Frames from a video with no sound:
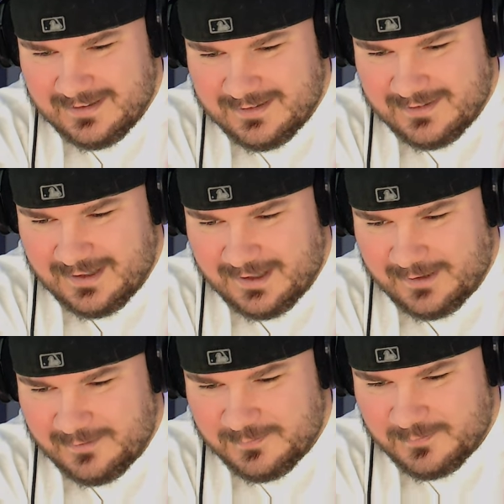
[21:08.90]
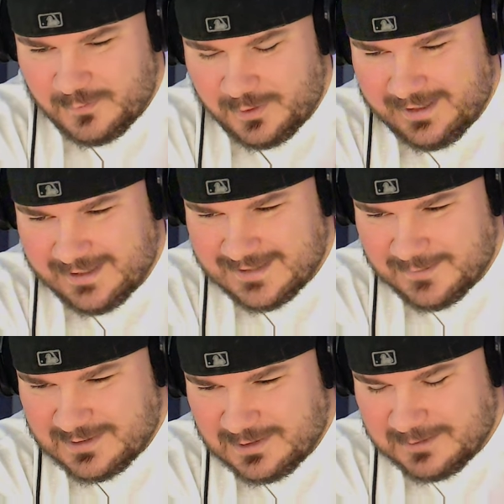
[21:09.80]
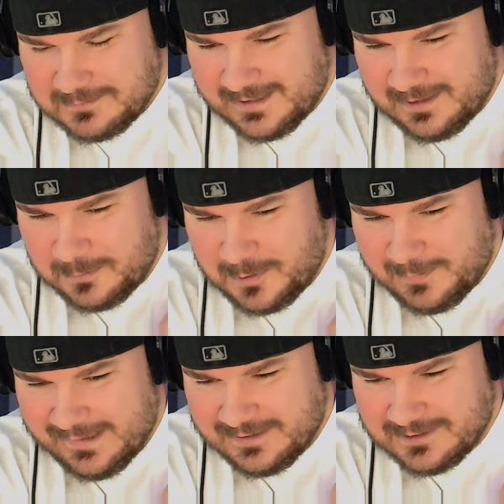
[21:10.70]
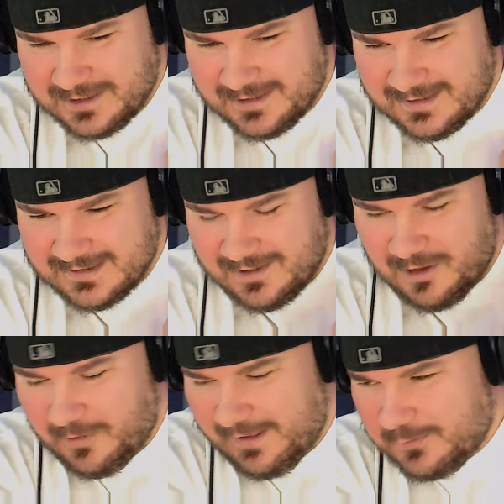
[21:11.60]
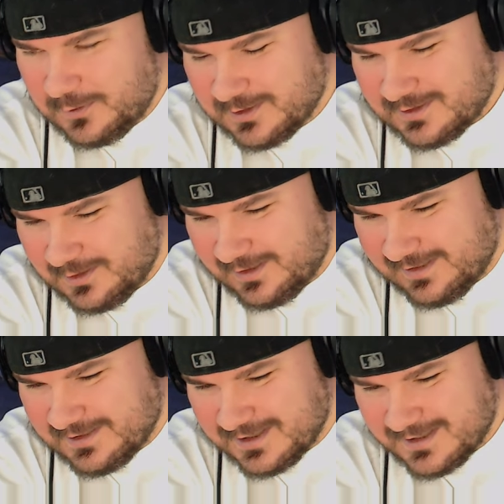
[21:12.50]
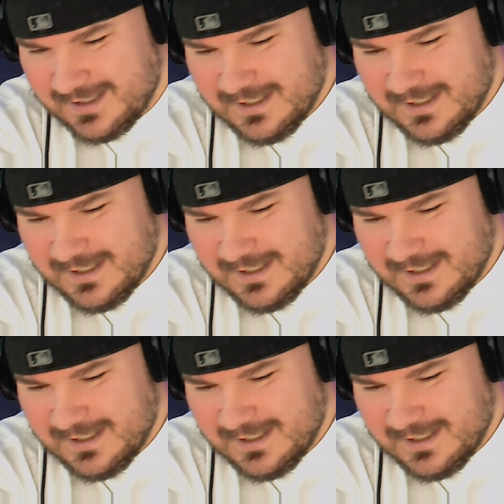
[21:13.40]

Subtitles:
for the next episode. I'm sending them all my energy because all that food looks so delicious.